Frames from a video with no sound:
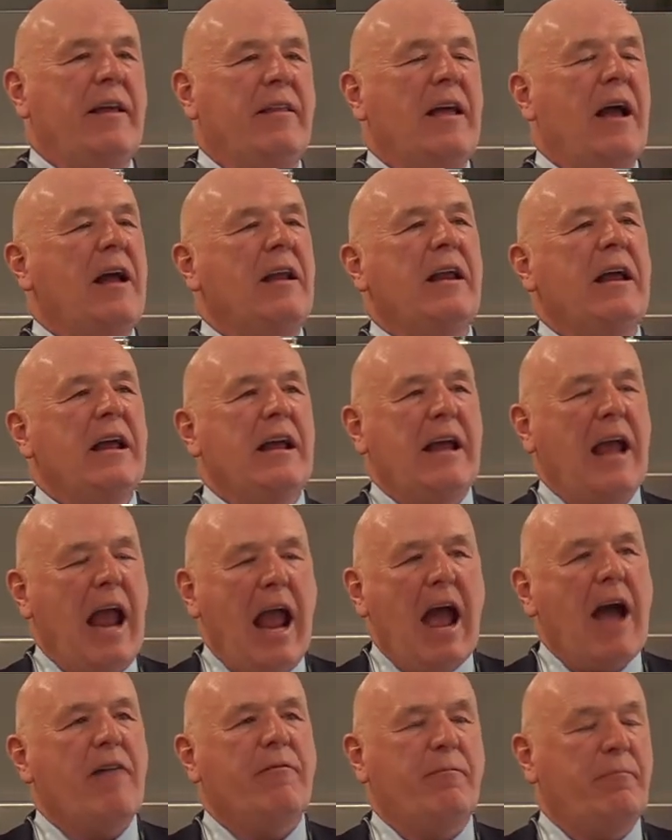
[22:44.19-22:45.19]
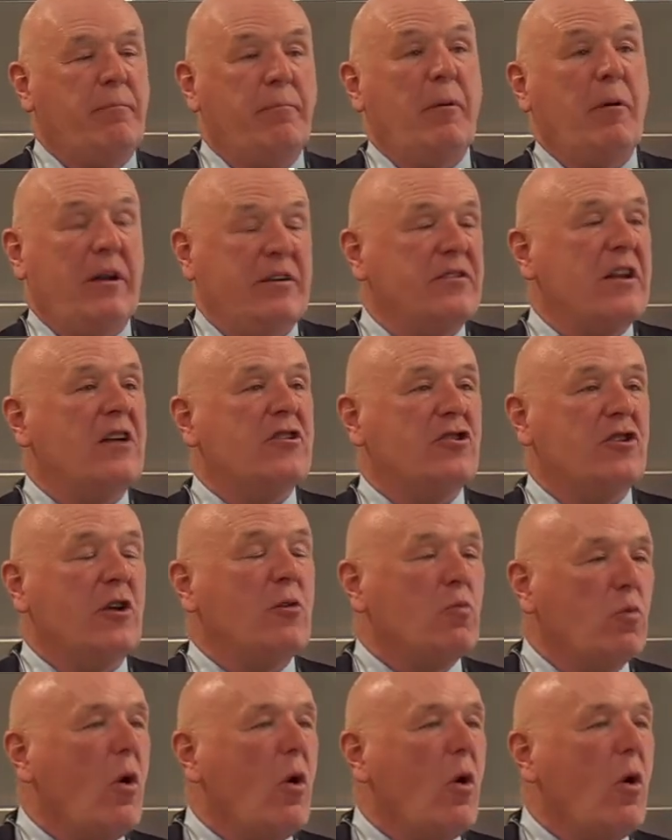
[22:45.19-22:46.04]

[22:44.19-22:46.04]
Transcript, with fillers: and then have essentially